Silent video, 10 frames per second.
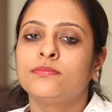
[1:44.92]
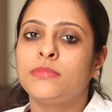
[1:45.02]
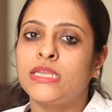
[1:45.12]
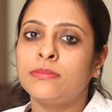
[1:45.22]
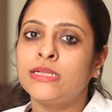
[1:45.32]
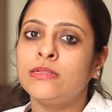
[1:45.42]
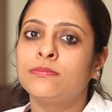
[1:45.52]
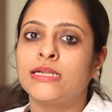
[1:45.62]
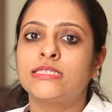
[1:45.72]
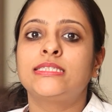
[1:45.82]
minimal
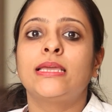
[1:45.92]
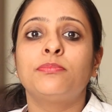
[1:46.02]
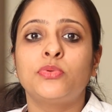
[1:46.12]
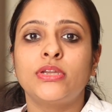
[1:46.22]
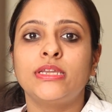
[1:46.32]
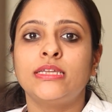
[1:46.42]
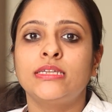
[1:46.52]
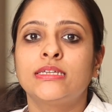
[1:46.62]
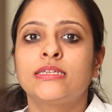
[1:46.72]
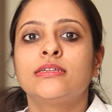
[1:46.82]
but temporary
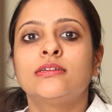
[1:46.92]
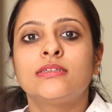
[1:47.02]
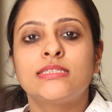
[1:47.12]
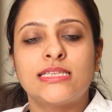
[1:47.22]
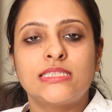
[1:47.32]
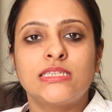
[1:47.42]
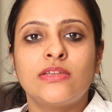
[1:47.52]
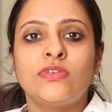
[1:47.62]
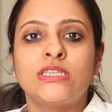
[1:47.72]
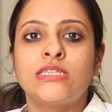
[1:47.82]

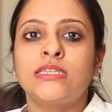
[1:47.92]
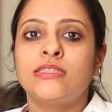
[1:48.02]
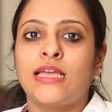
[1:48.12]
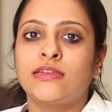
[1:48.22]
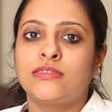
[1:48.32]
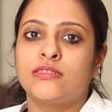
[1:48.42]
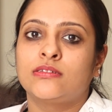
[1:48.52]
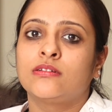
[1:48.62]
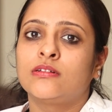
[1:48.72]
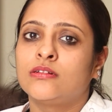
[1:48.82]
sensitivity that
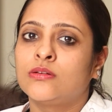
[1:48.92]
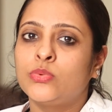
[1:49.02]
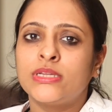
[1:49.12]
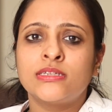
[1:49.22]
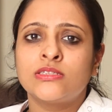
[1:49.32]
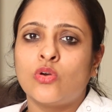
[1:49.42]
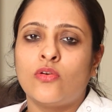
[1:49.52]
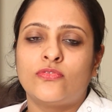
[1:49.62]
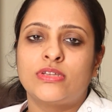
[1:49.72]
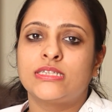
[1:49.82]
wears
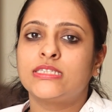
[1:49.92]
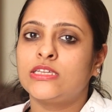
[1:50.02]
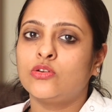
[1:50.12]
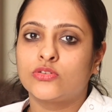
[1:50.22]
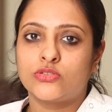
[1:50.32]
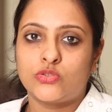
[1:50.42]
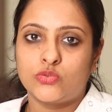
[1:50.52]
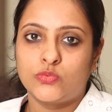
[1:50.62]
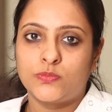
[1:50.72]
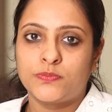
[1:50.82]
off in a day or
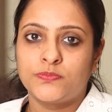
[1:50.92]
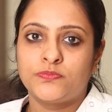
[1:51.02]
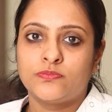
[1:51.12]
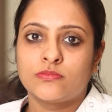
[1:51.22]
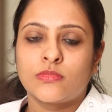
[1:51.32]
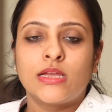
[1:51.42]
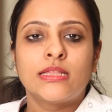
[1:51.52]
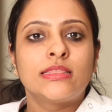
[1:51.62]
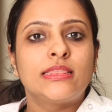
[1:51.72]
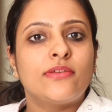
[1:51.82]
two.
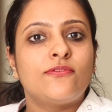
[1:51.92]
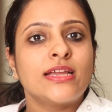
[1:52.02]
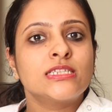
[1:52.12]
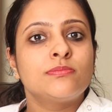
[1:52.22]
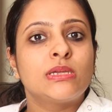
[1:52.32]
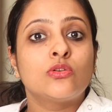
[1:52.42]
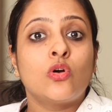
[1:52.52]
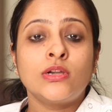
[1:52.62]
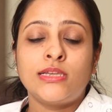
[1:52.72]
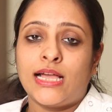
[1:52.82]
The effects may
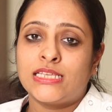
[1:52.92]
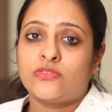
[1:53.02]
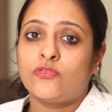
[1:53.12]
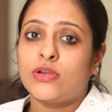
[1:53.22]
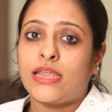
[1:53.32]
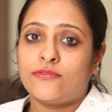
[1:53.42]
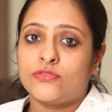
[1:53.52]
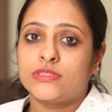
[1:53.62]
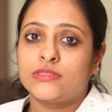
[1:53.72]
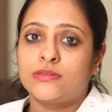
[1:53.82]
not last
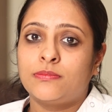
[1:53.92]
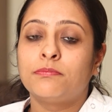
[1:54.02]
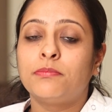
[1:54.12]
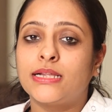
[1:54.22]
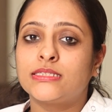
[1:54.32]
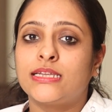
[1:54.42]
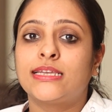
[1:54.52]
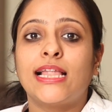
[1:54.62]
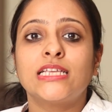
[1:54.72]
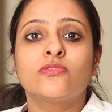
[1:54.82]
forever, but
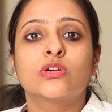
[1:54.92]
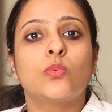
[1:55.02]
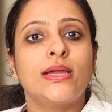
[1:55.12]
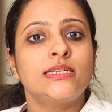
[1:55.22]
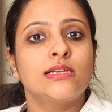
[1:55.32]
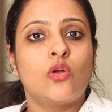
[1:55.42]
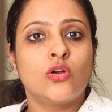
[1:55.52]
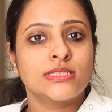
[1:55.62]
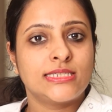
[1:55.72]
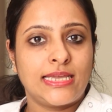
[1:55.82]
it lasts for quite a
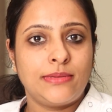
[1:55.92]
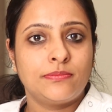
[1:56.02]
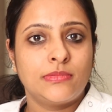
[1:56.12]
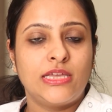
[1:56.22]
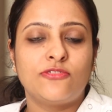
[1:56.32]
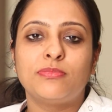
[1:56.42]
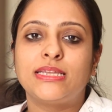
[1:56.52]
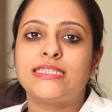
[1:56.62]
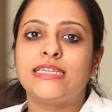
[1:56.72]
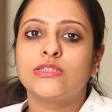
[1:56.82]
long time if
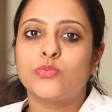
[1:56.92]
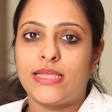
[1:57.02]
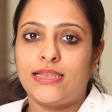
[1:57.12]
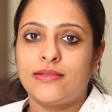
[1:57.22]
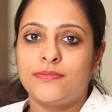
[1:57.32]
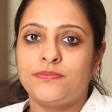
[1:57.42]
maintained well.